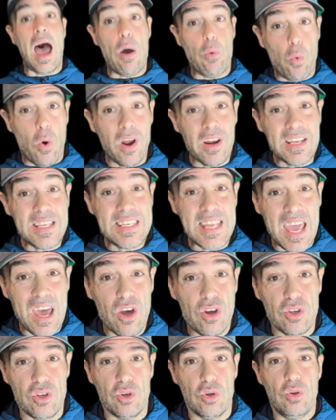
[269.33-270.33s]
I want to
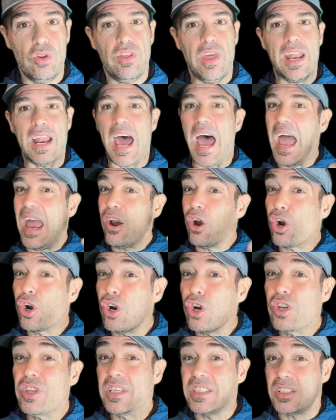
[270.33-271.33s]
tell you that I
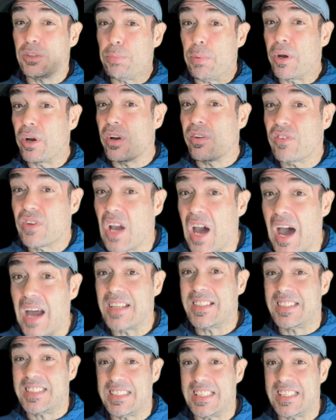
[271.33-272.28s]
heard the Spirit of God